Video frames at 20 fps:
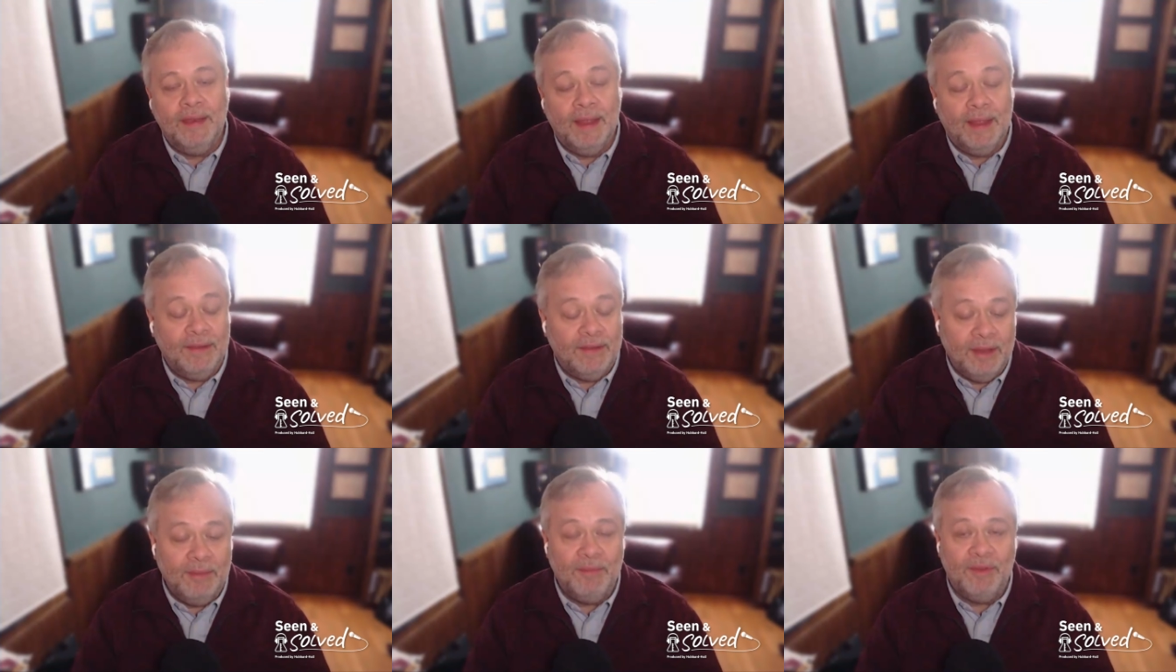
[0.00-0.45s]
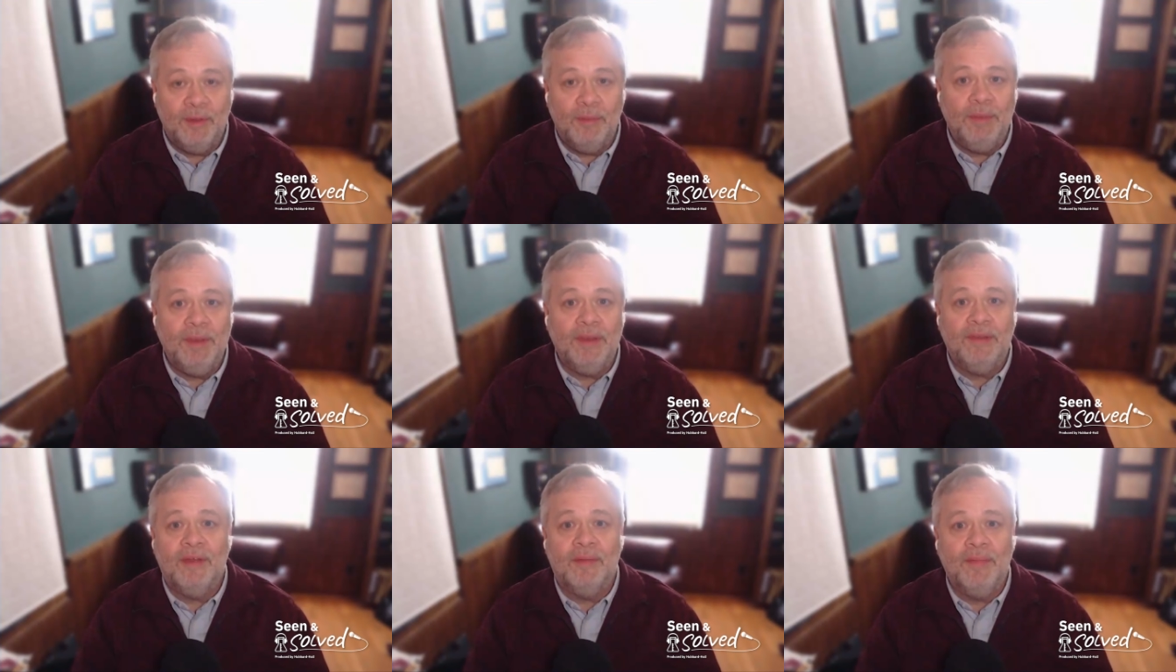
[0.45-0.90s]
That seems to
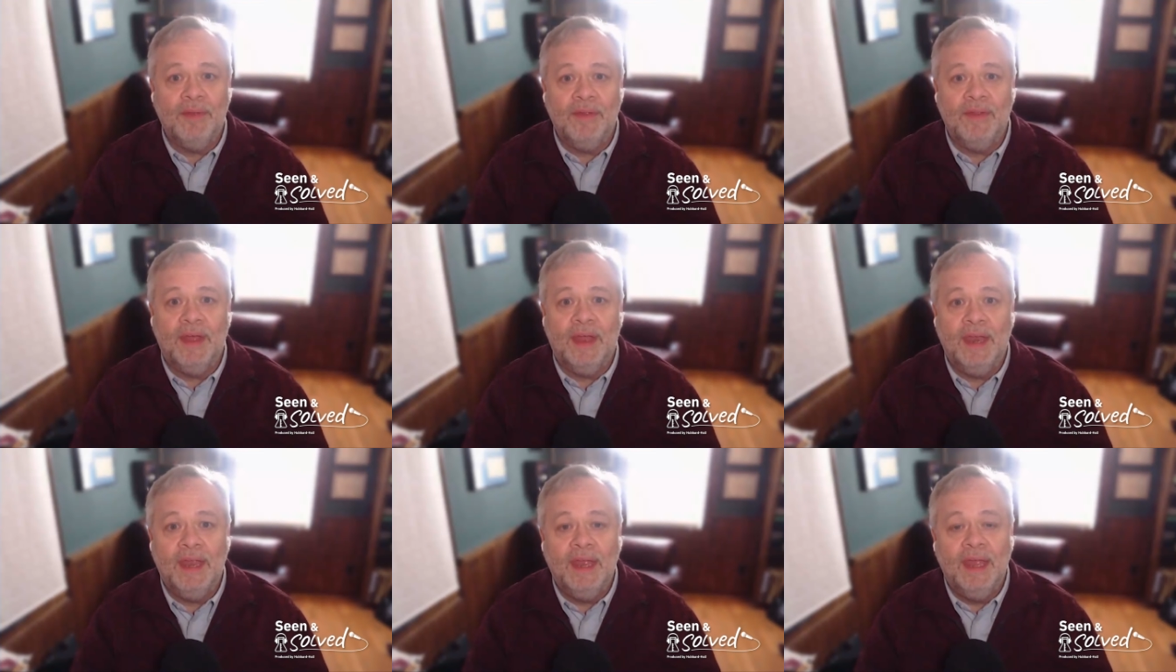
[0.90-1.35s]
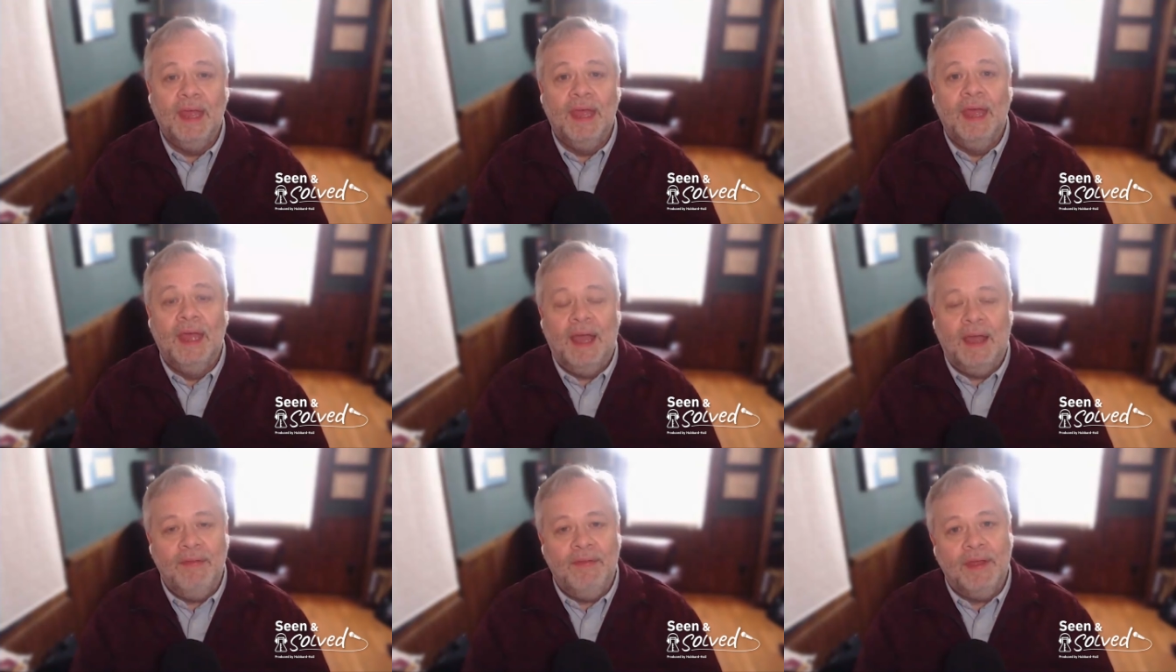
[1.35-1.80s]
be something that
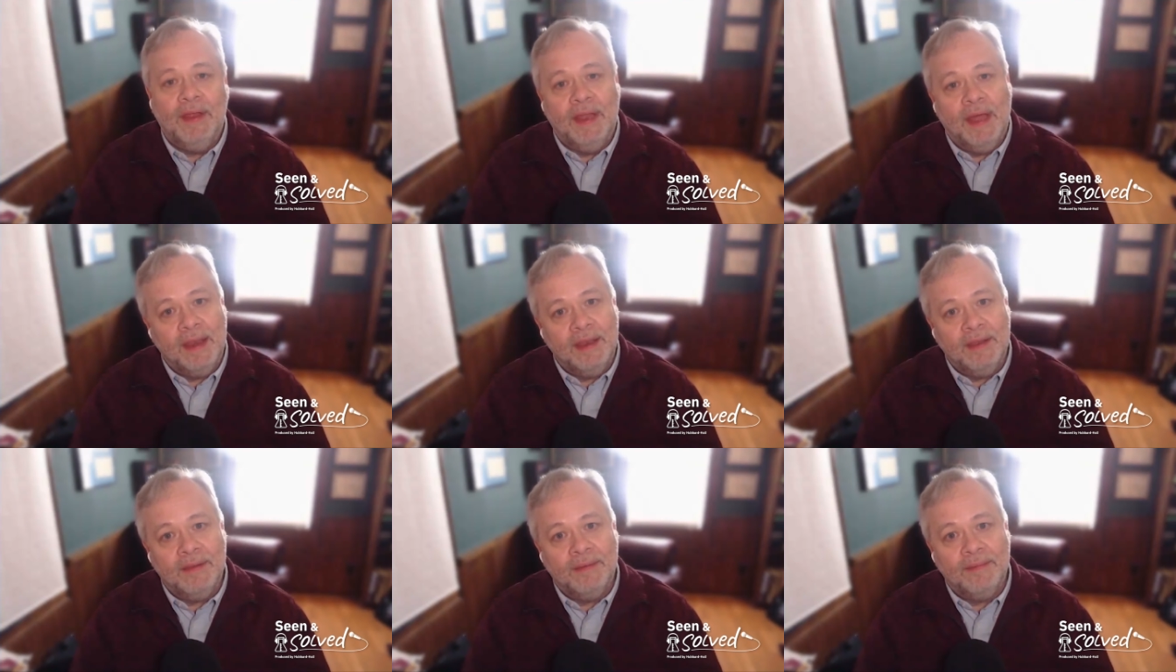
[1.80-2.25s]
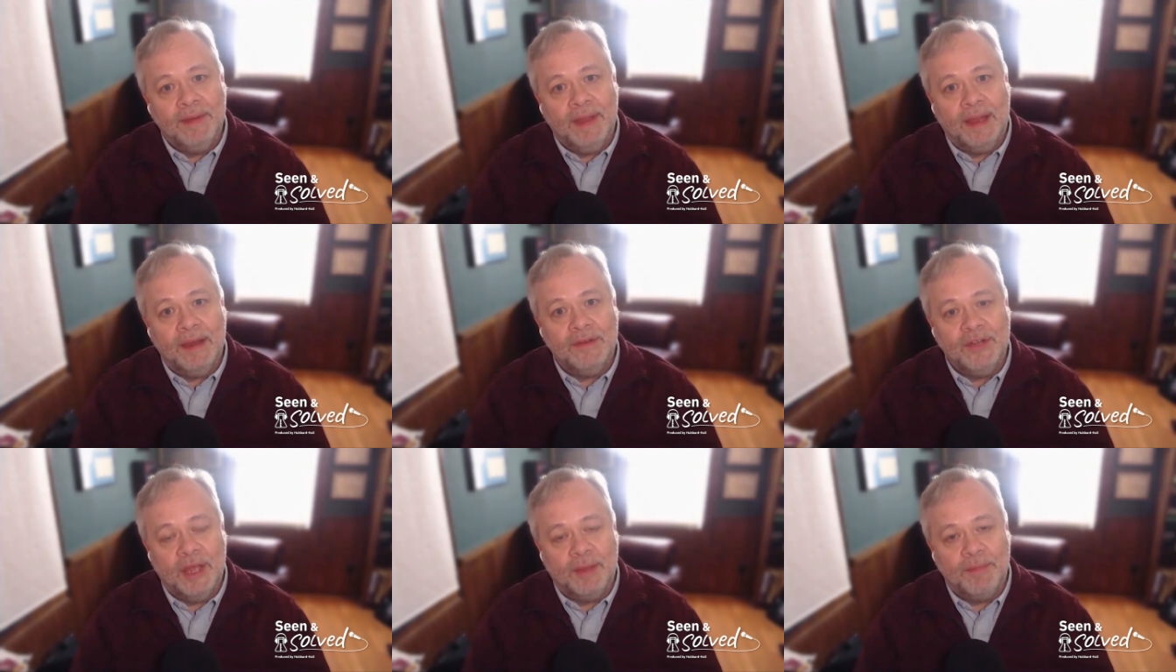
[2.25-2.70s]
I think a lot
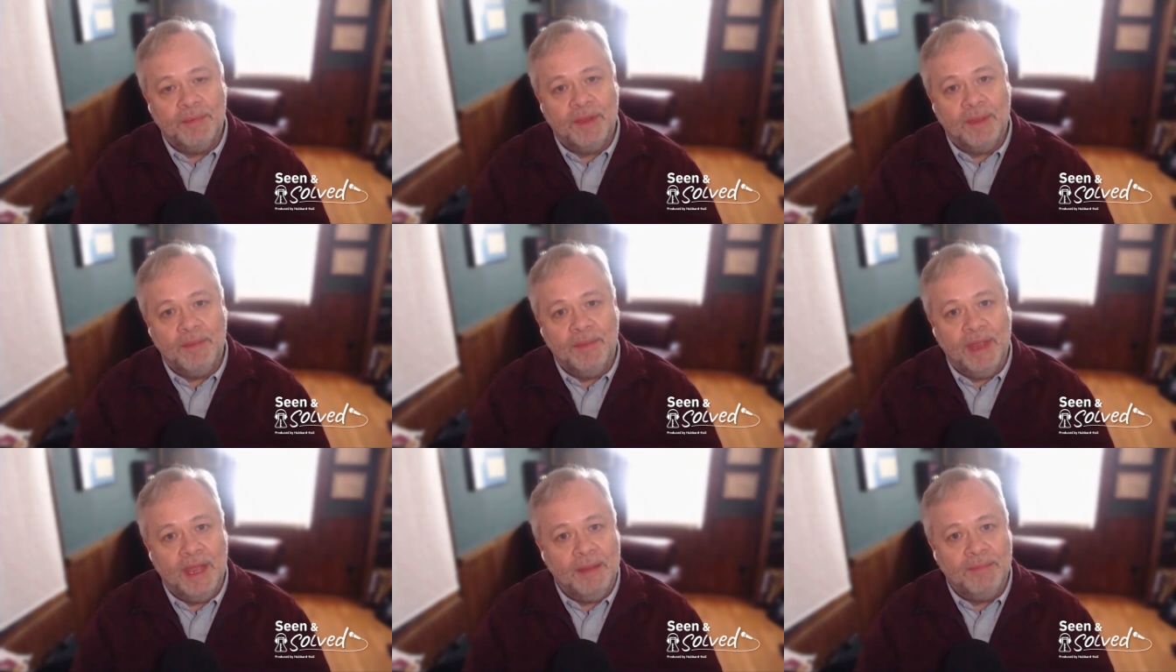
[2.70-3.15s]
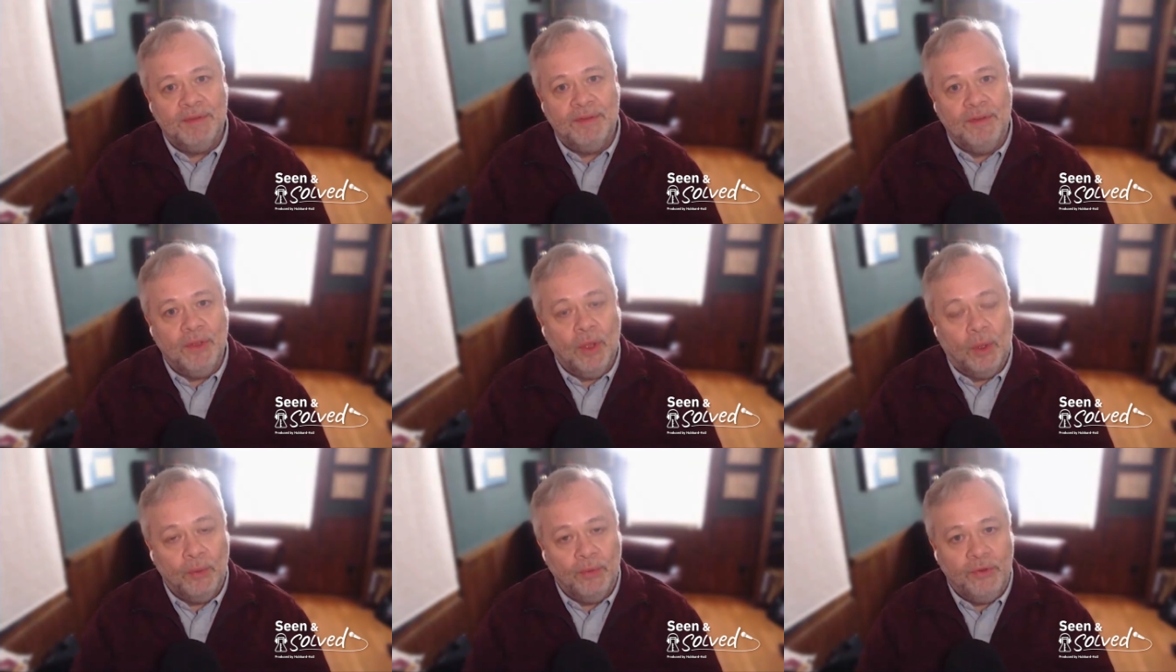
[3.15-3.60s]
of shops sometimes
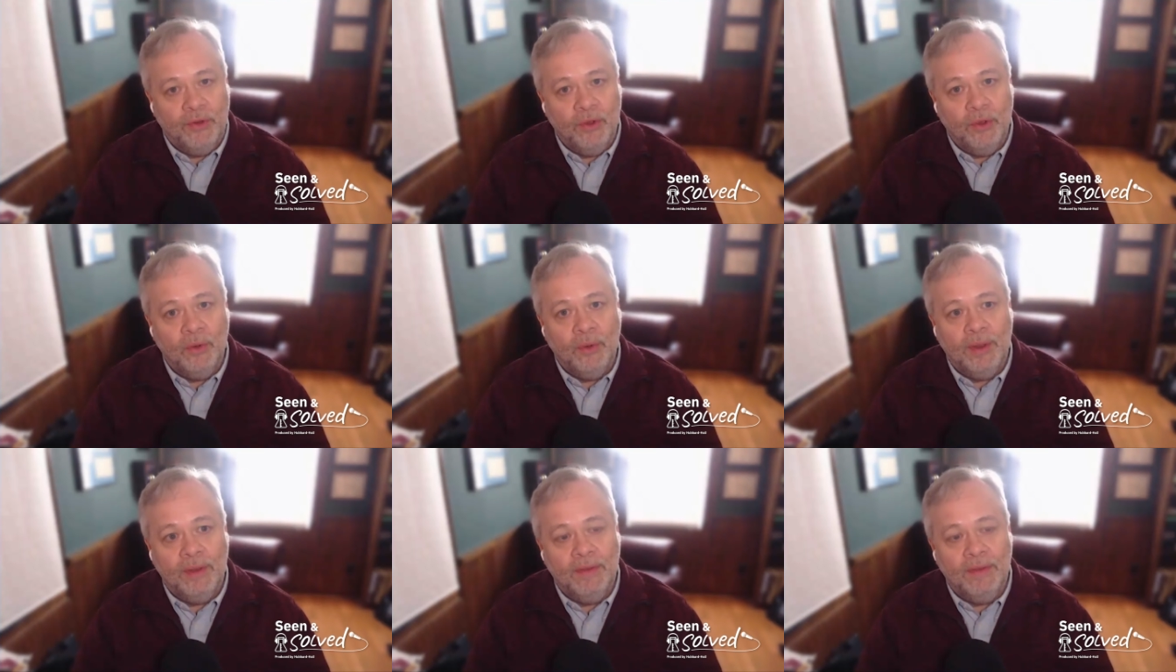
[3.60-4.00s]
don't do,